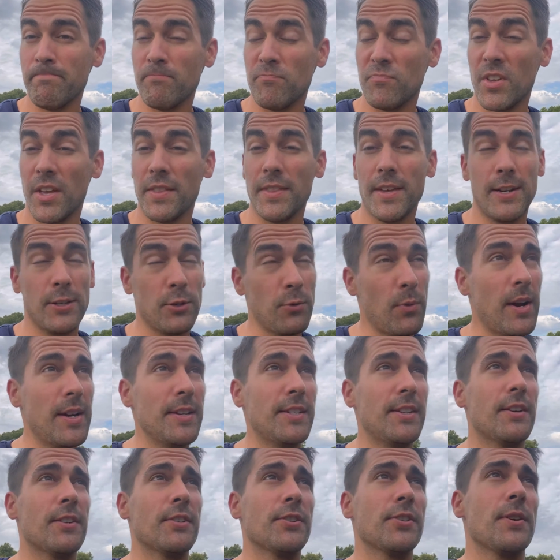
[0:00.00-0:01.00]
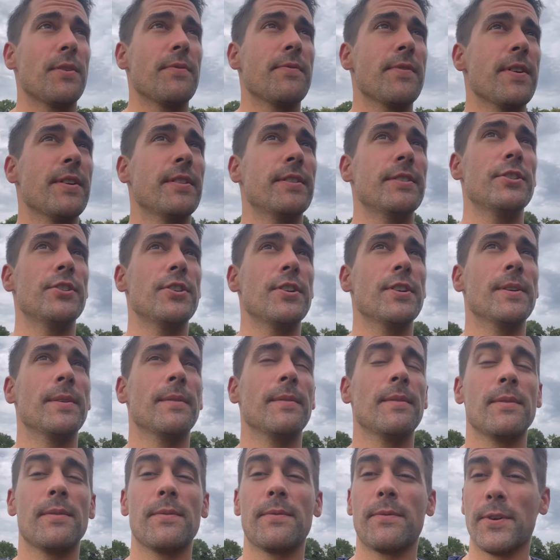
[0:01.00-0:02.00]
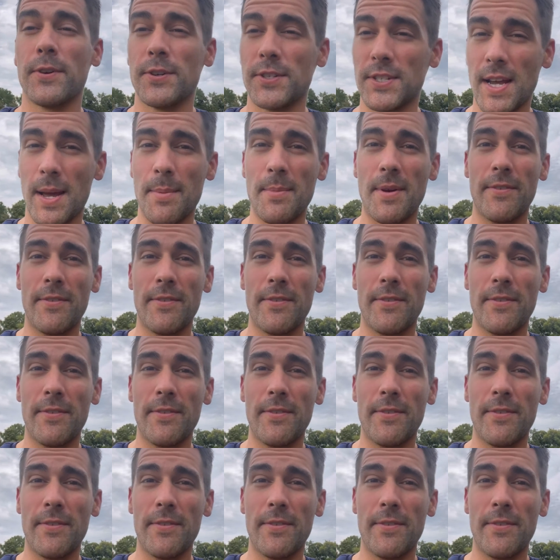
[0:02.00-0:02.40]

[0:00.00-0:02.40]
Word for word: Done that twice here so far this year. First time